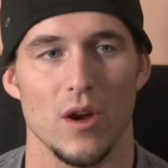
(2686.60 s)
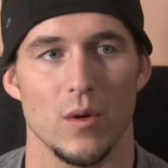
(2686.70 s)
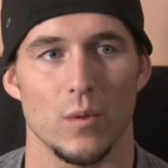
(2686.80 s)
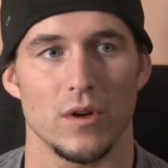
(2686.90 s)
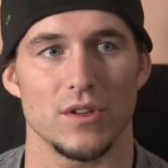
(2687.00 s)

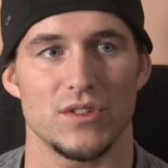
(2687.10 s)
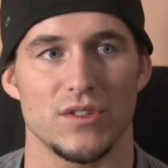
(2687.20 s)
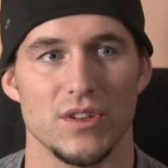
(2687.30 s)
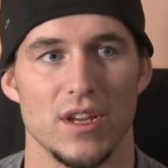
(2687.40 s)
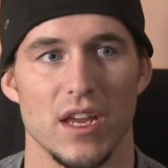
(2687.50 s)

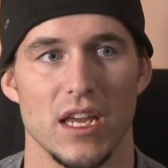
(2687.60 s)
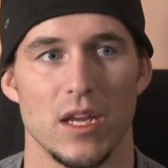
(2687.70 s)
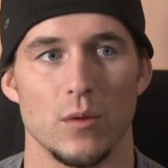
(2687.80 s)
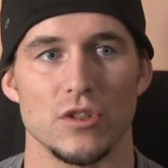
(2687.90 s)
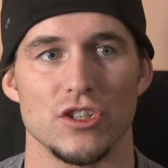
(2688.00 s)
was
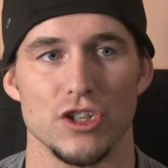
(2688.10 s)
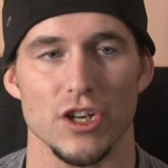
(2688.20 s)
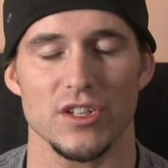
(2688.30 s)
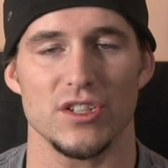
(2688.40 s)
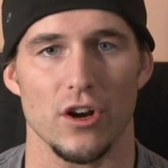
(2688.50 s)
he was
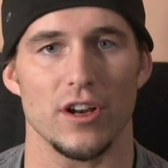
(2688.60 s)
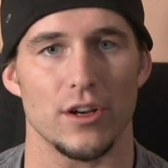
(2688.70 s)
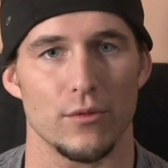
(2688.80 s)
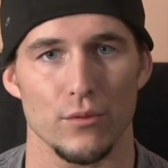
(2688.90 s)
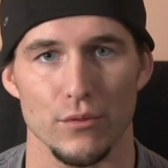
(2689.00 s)
just starting
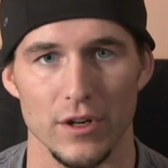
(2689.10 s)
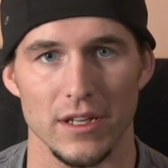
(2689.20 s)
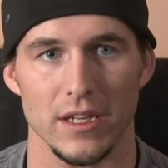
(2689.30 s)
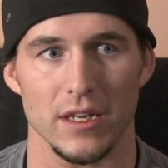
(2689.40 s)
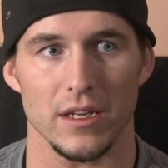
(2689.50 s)
to
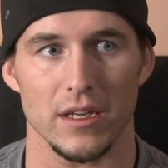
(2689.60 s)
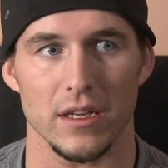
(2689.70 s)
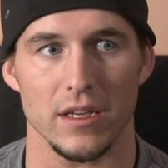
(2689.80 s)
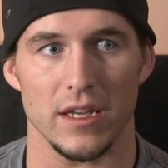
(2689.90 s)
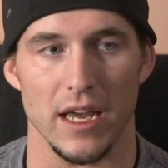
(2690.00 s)
really
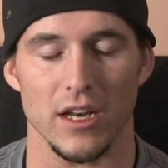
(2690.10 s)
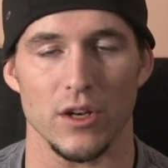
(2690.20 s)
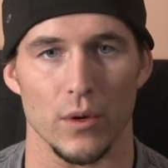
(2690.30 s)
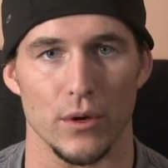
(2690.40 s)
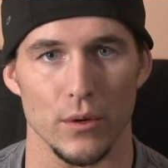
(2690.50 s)
get
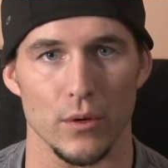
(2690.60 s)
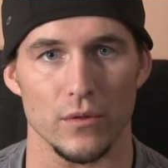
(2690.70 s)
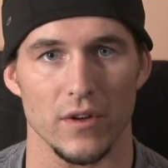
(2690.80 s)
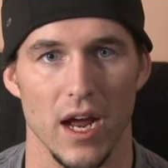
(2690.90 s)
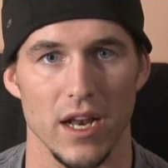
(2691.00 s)
into a
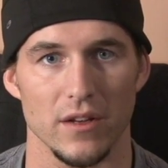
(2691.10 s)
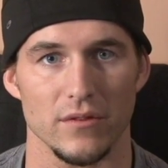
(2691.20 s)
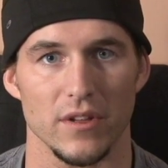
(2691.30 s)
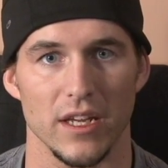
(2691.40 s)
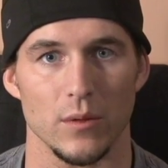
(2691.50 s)
groove, kind
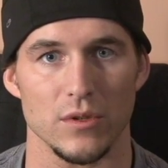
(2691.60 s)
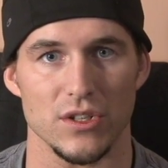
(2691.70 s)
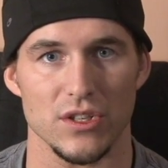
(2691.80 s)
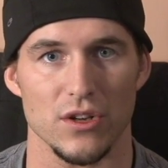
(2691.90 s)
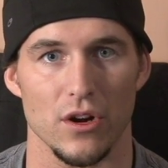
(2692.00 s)
of like he was
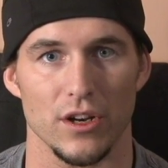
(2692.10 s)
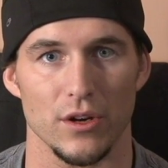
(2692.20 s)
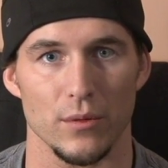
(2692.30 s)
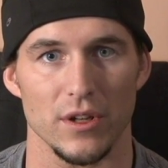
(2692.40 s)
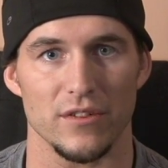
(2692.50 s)
just starting
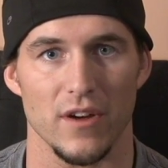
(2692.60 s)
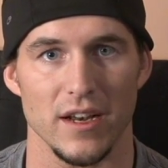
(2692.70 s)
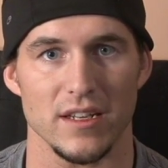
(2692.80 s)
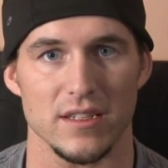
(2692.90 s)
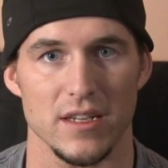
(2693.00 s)
to really
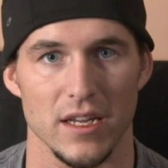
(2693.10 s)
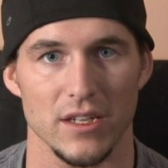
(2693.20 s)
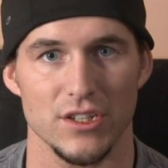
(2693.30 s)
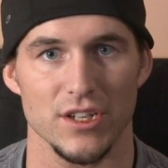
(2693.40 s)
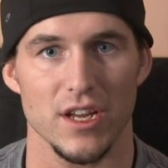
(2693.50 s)
find his
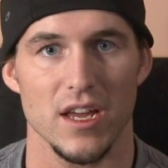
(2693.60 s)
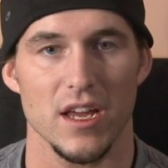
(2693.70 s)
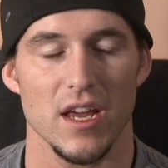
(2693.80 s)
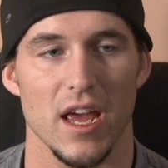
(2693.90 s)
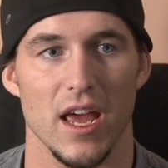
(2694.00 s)
niche,
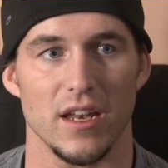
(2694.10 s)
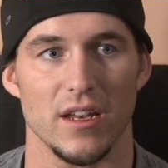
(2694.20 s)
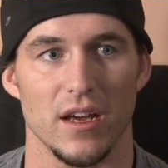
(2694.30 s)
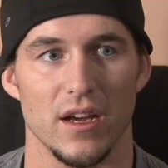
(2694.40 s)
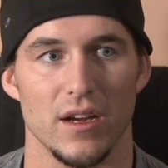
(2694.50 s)

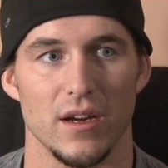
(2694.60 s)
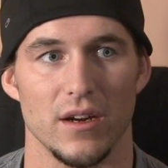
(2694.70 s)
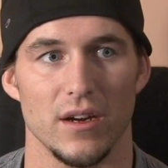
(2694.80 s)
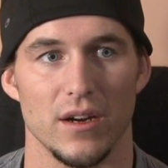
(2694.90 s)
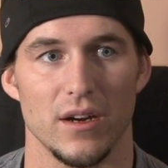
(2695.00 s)
and
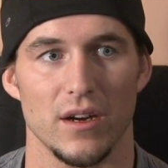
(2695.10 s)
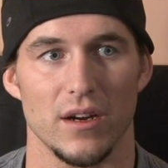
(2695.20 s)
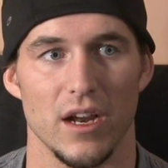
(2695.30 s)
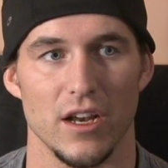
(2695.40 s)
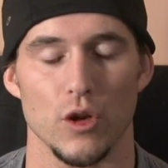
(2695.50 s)

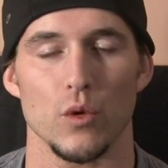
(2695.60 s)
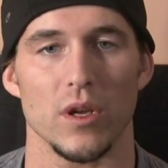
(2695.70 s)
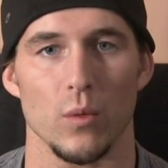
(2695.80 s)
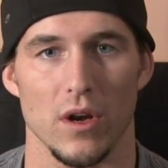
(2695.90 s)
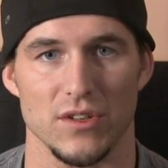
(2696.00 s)
who
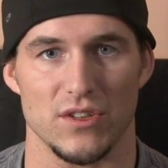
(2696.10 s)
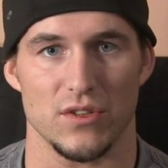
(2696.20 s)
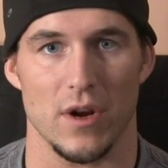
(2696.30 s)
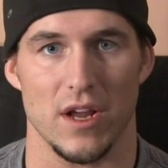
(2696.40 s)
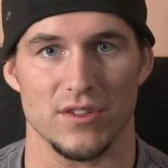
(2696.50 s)
he was as
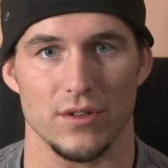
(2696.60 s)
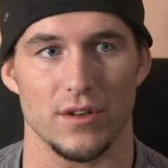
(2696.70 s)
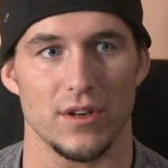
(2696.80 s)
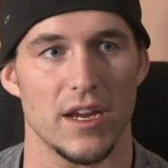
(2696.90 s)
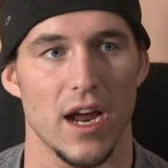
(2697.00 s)
a
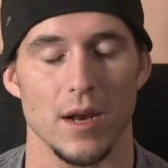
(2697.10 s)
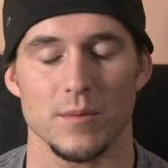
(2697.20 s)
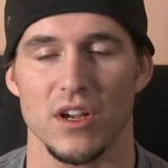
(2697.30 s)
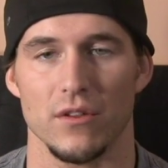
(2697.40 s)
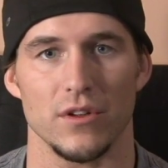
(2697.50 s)
wrestler. He got
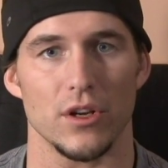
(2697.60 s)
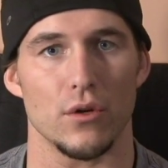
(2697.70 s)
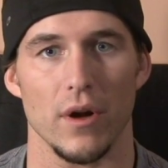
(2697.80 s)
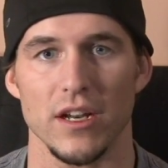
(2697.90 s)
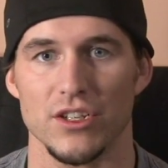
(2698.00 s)
himself into
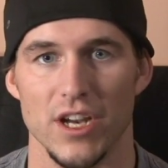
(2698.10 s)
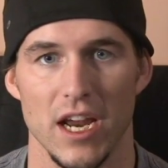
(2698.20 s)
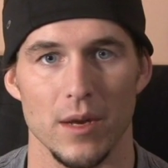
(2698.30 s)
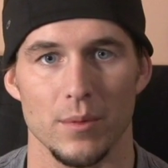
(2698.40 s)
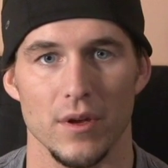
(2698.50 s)
great
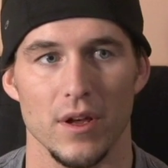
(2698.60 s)
shape.